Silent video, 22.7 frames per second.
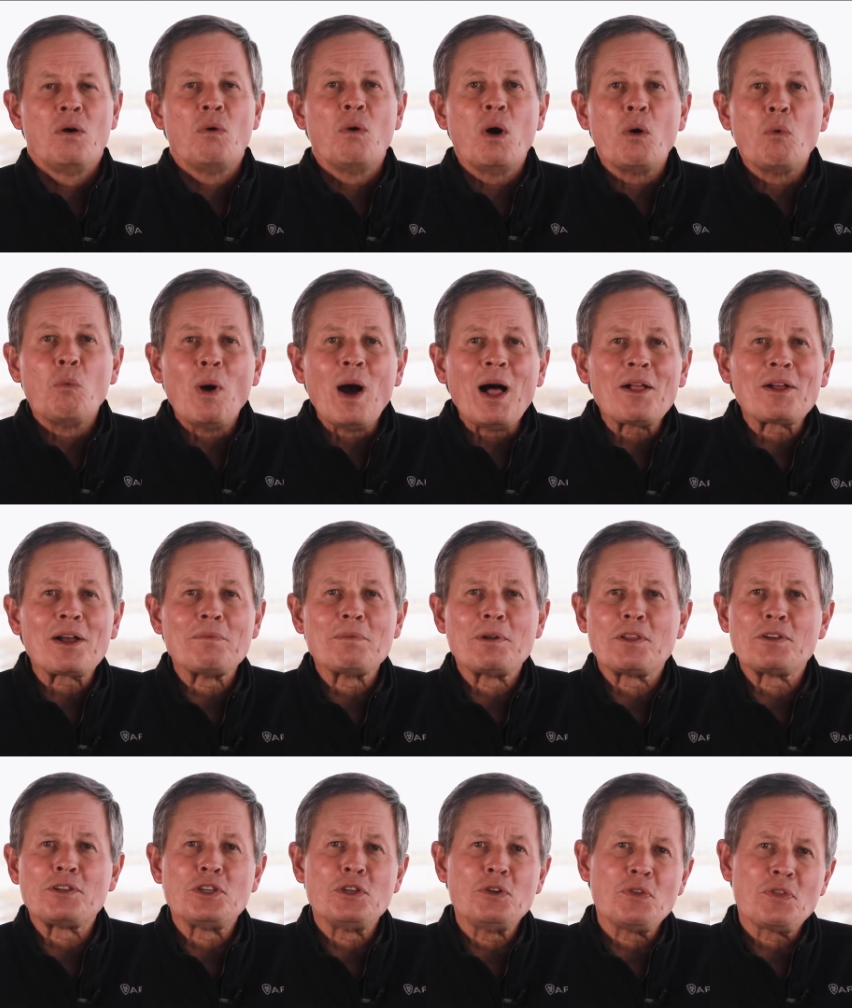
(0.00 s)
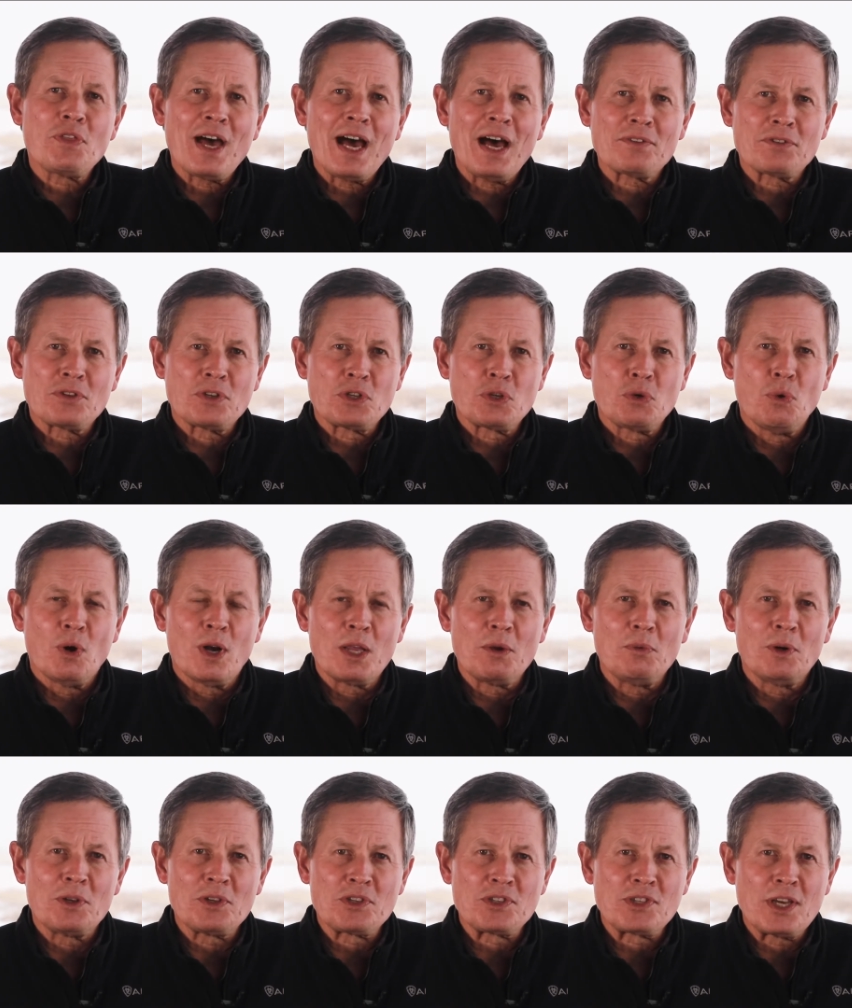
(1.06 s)
Well, welcome to the
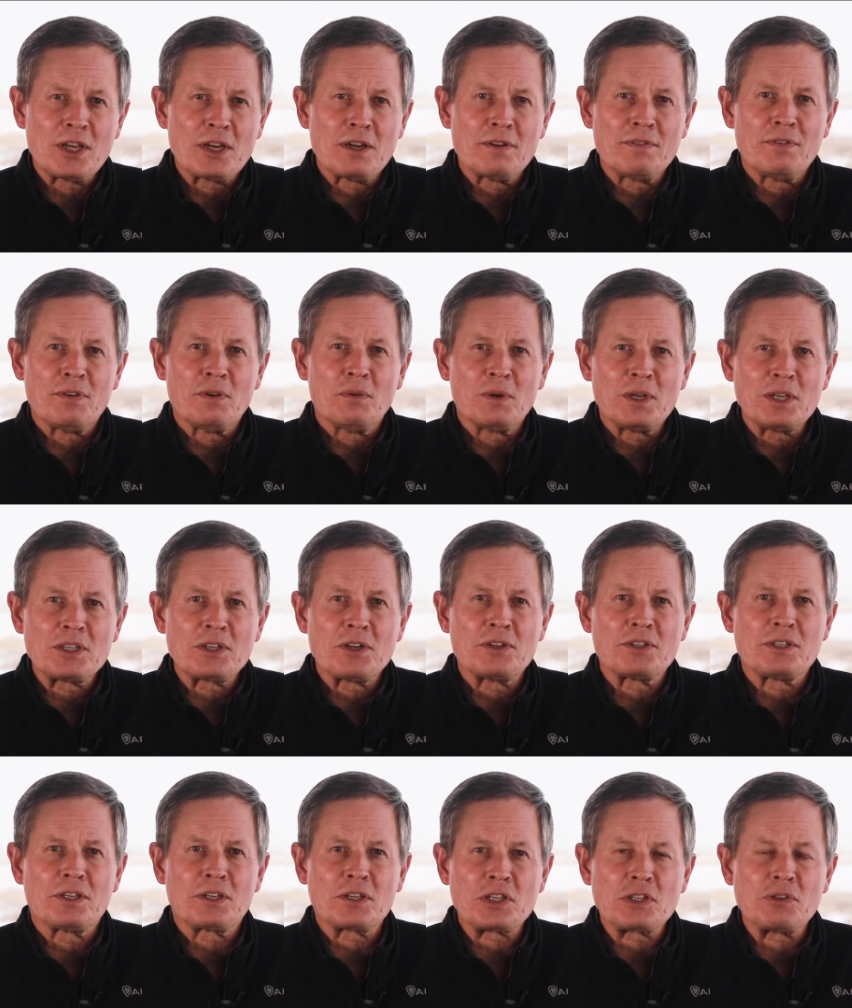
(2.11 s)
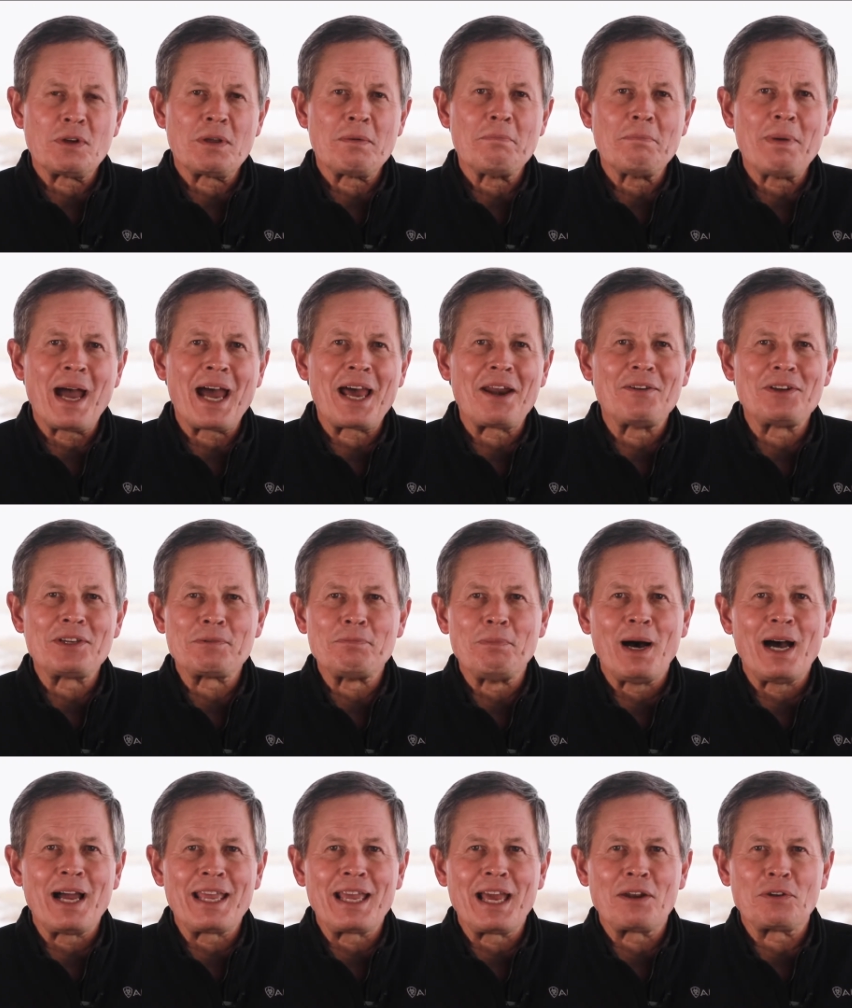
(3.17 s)
2021 Center for Research in Extreme Batteries
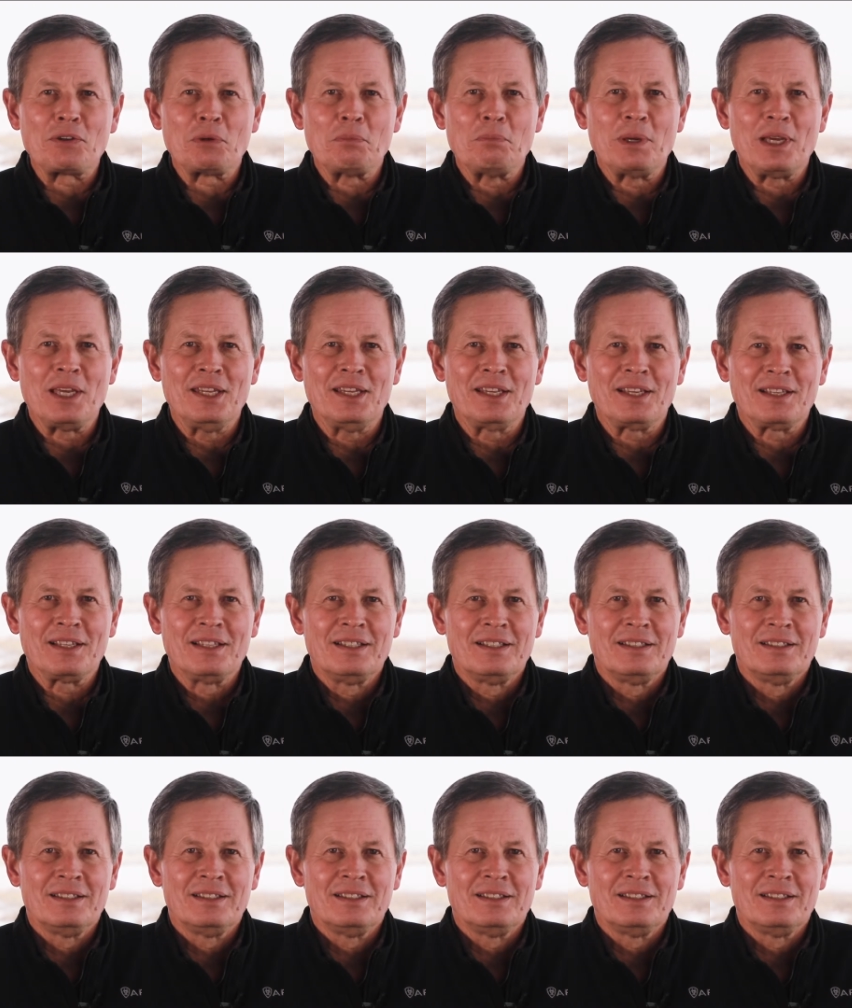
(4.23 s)
biennial meeting,